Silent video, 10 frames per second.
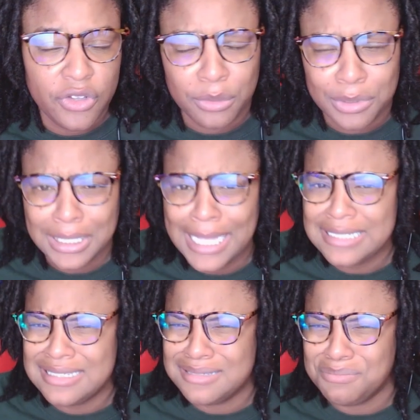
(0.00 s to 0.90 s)
There were
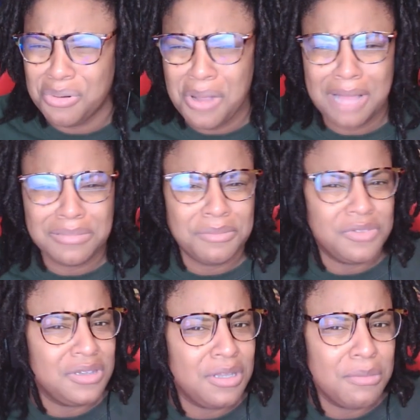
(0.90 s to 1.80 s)
less problems
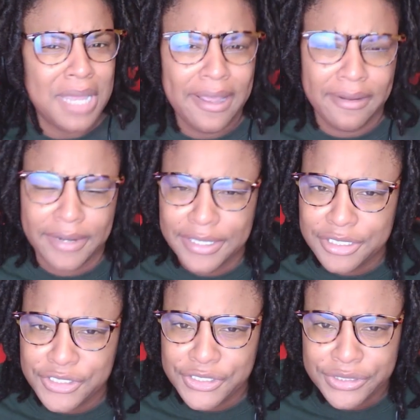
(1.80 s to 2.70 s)
in their
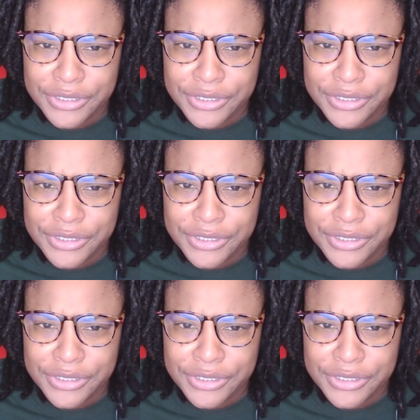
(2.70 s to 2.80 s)
marriage.